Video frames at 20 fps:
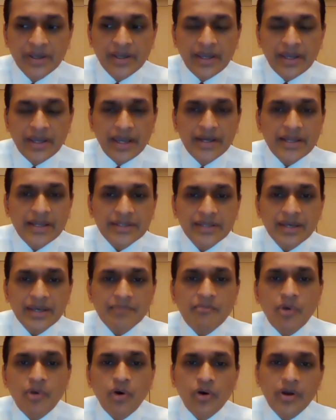
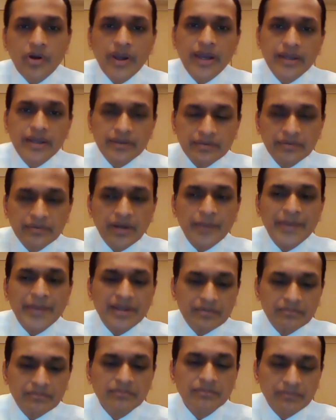Anything more, and I
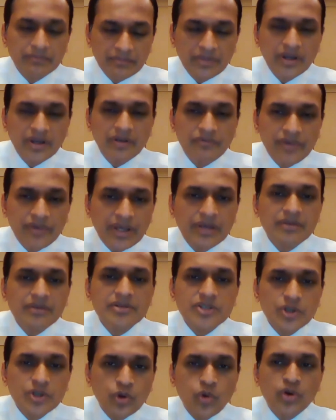mean, will
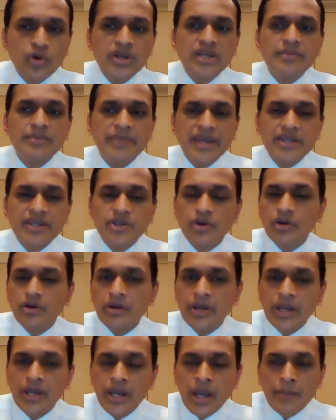slowly make
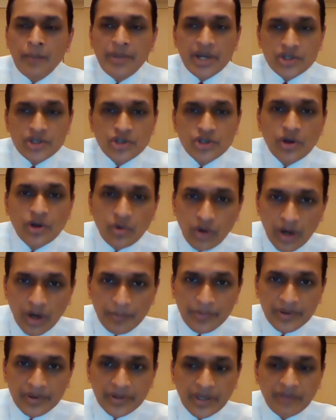your pressure go
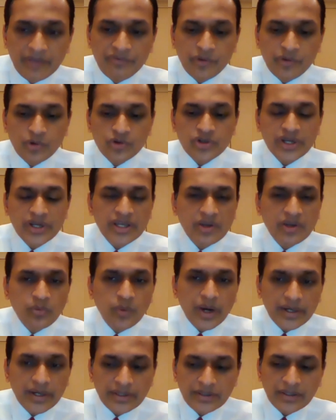up. If you drink
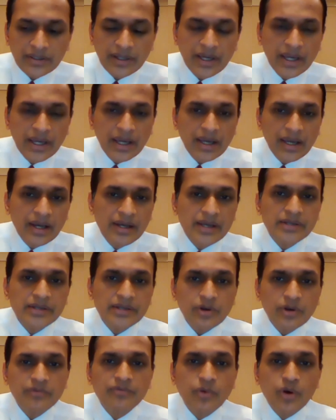1
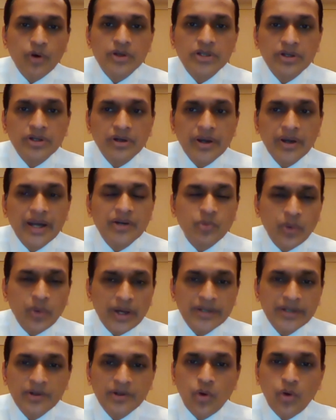liter of water at
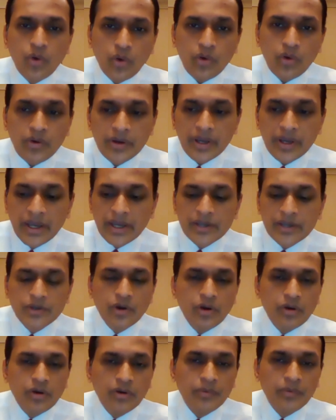one go,
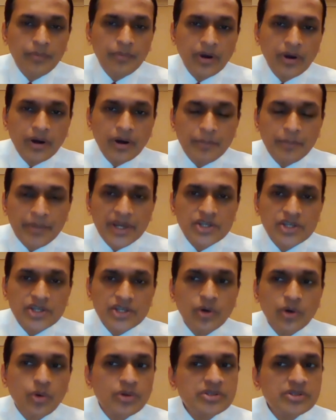your
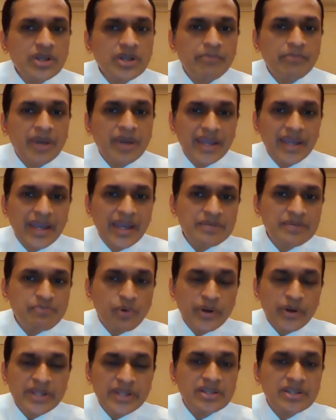pressure goes up by 8
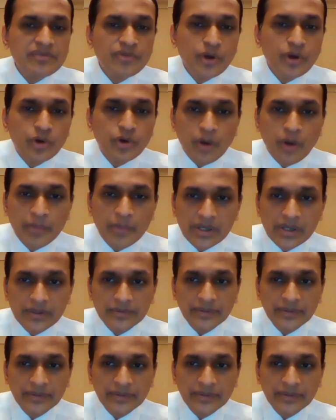points if you're normal.